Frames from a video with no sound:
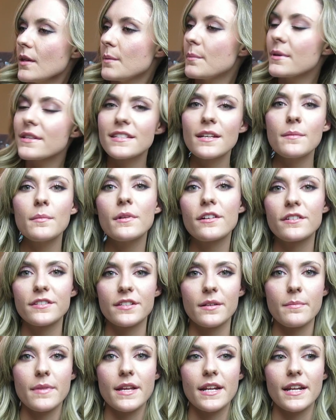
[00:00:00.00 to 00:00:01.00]
But similar
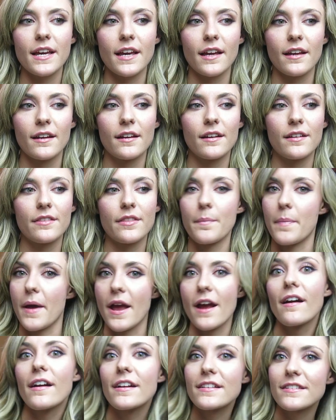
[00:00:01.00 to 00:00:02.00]
to meeting the
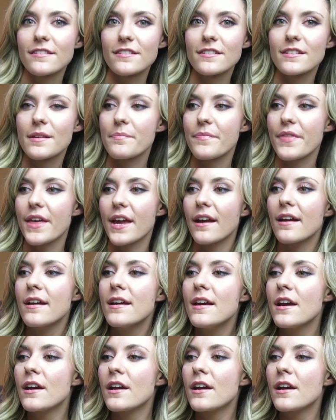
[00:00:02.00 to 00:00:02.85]
parents or something,